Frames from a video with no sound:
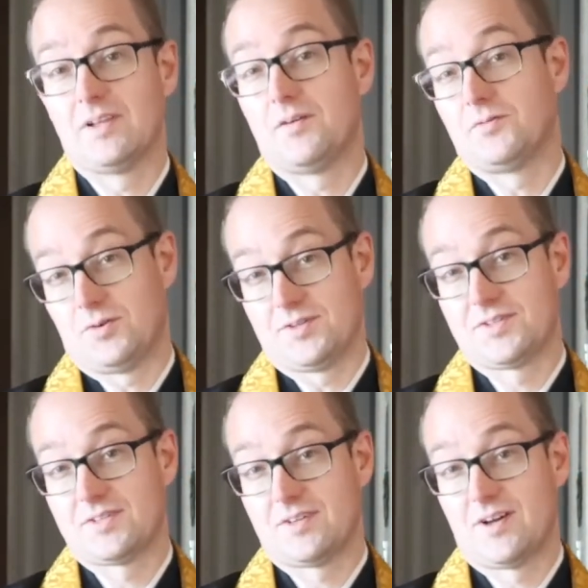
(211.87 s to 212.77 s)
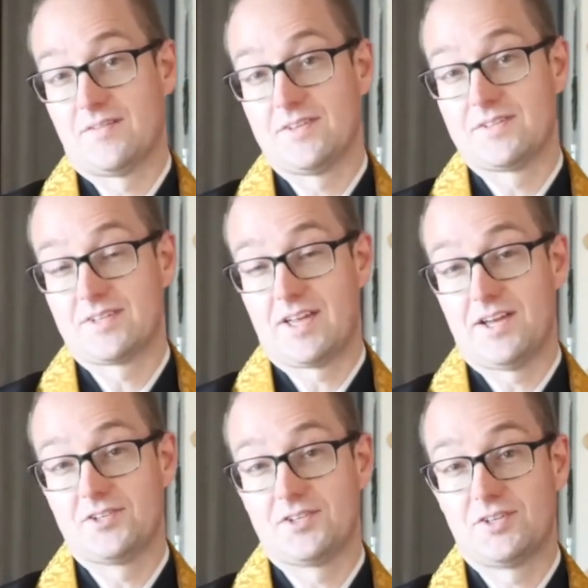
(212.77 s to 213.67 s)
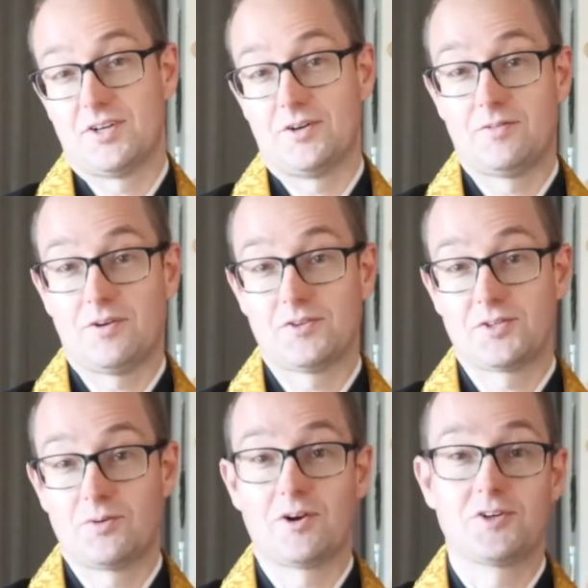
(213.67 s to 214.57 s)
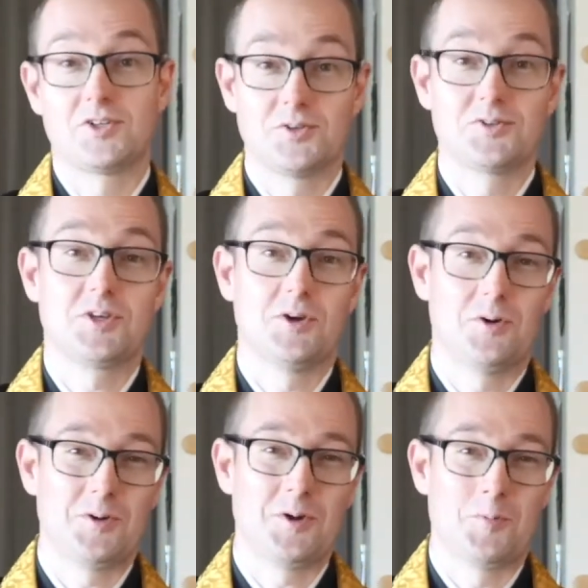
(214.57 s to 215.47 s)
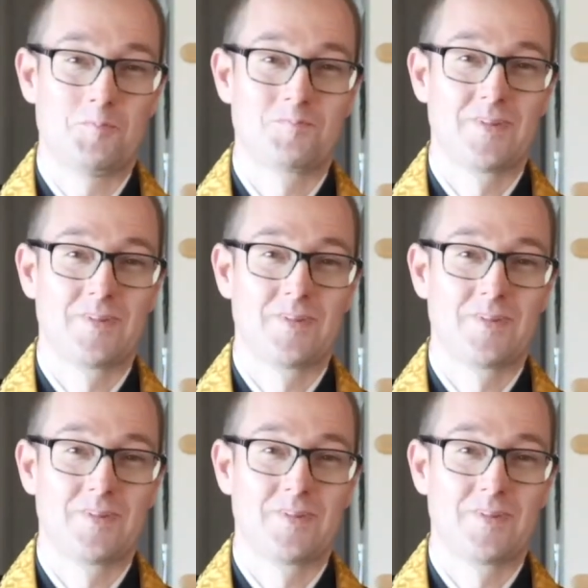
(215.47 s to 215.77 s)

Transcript: loved ones on this occasion of also our Shotsuki Hoyo.